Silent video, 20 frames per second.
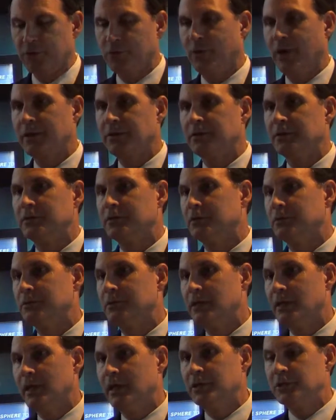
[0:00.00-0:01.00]
directly to
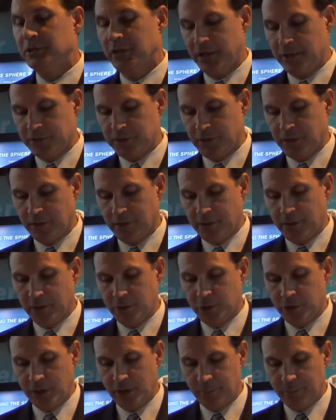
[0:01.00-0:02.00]
DHS
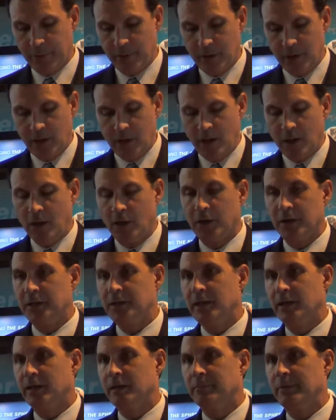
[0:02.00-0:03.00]
leadership on a
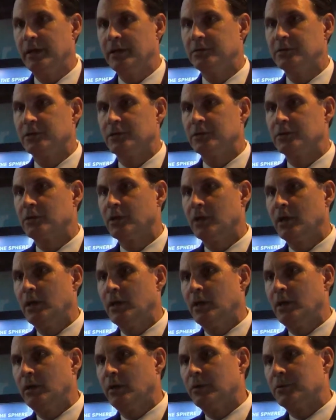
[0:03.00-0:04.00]
daily basis.
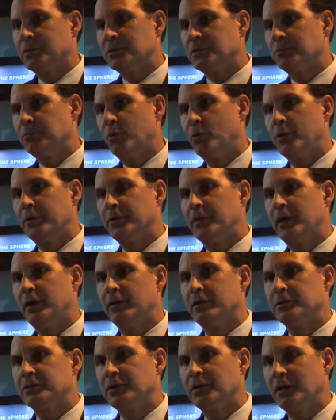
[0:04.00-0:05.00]
What's important
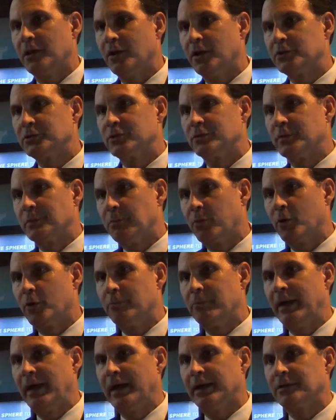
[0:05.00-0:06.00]
there is that they also
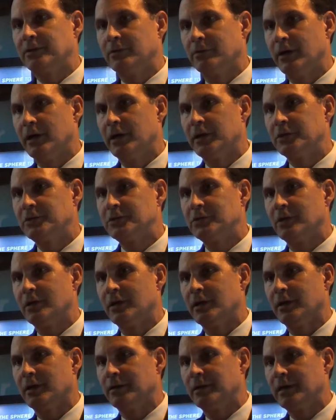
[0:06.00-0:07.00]
report back to us
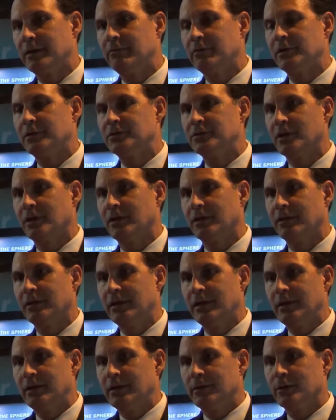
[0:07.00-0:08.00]
and give us a
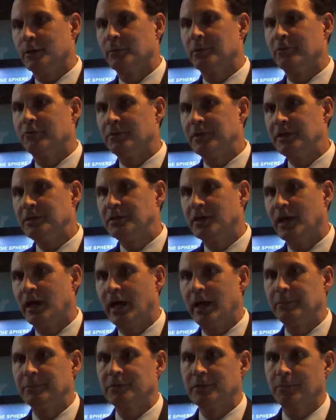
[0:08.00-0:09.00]
little bit of lead
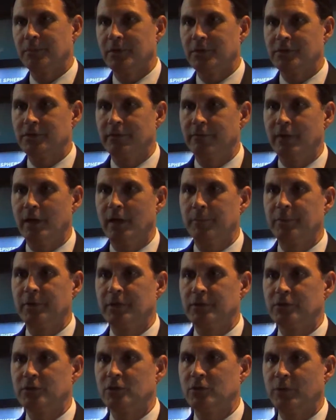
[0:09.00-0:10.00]
time. Something's developing,
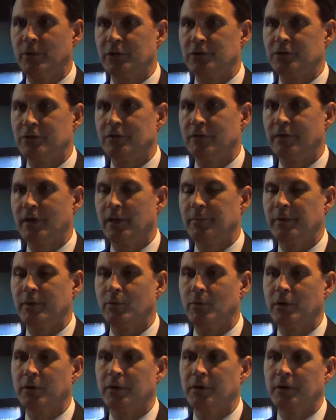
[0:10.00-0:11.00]
a situation's developing
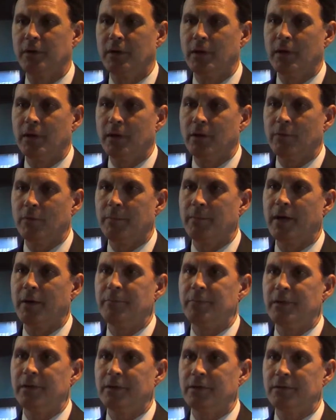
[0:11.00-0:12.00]
where we
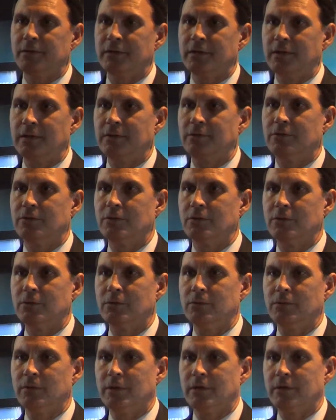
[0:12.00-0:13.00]
might need
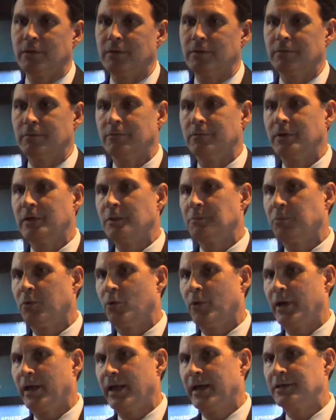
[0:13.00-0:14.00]
to
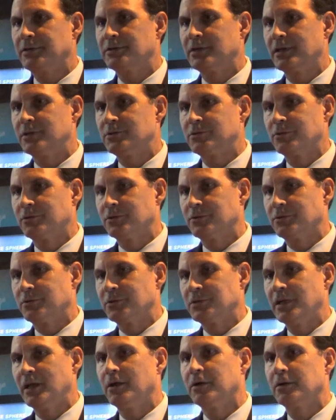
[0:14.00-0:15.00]
redeploy assets or
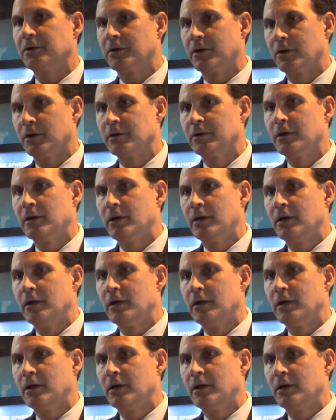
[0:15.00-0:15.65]
tailor